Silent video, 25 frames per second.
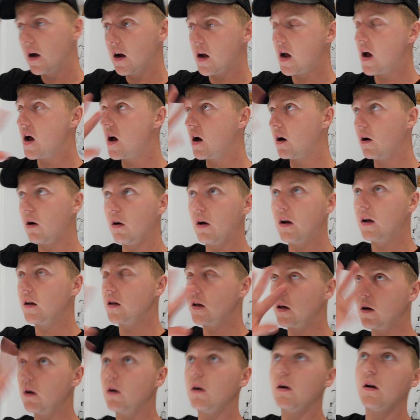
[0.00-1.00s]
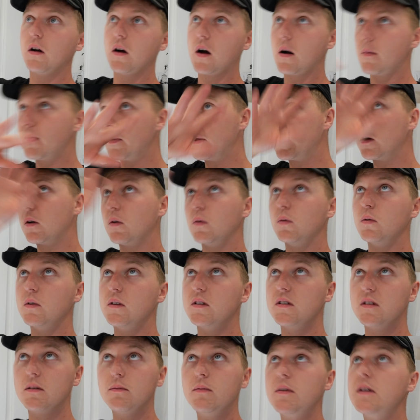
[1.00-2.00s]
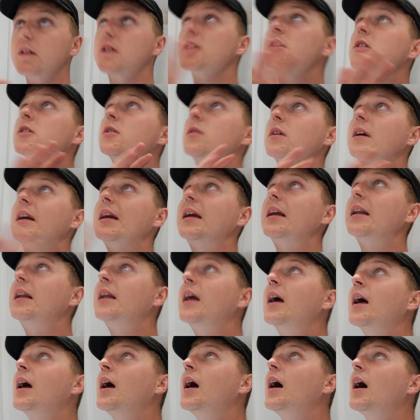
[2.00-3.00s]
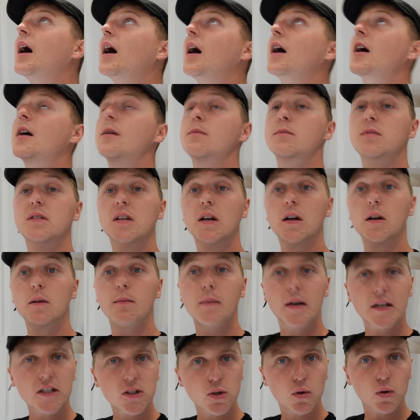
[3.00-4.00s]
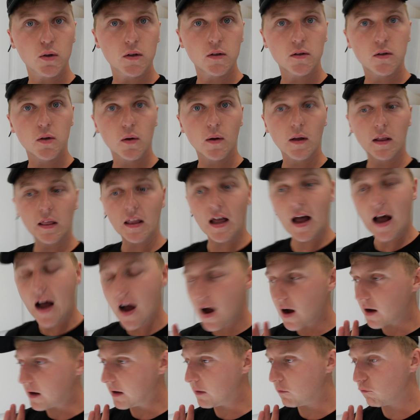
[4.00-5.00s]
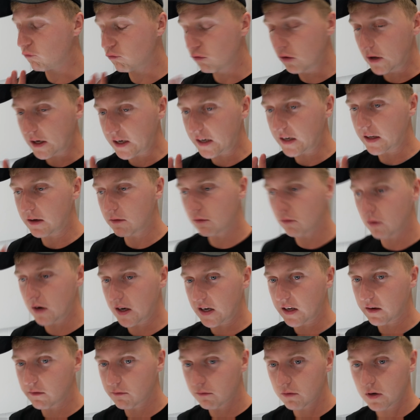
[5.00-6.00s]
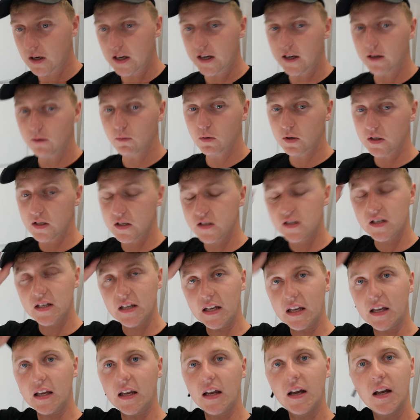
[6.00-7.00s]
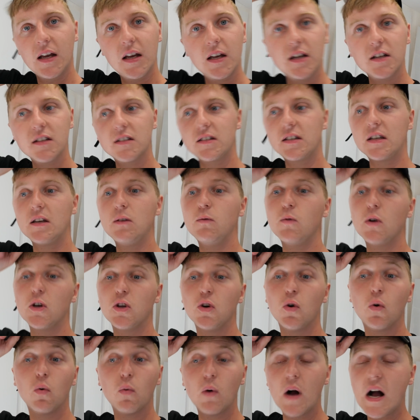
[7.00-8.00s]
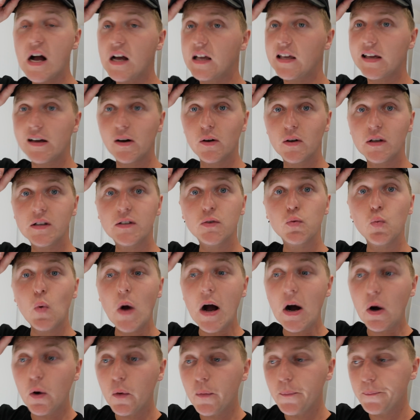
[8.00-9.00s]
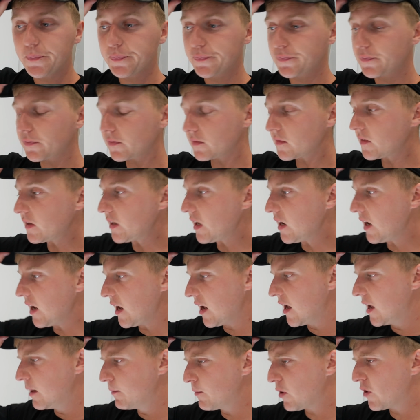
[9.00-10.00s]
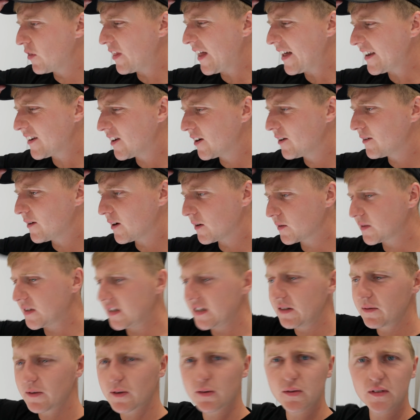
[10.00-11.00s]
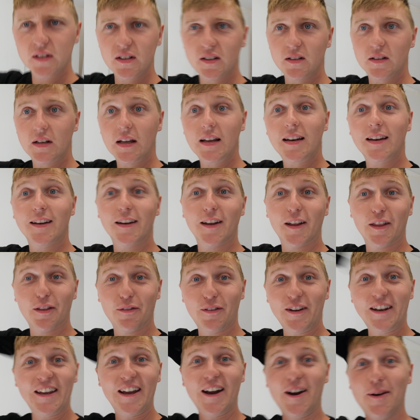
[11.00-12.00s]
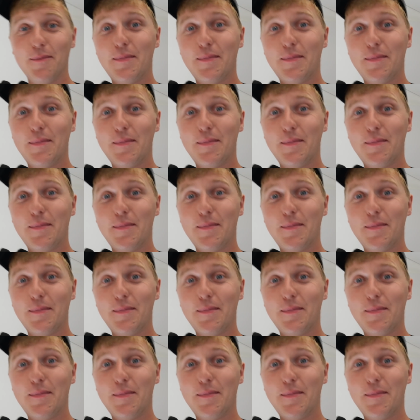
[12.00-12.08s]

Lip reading: up in the corners of the screen. So make sure you're doing that. I really, really, really want to see what you're working on as well. On that note, I'll see you real soon in another video.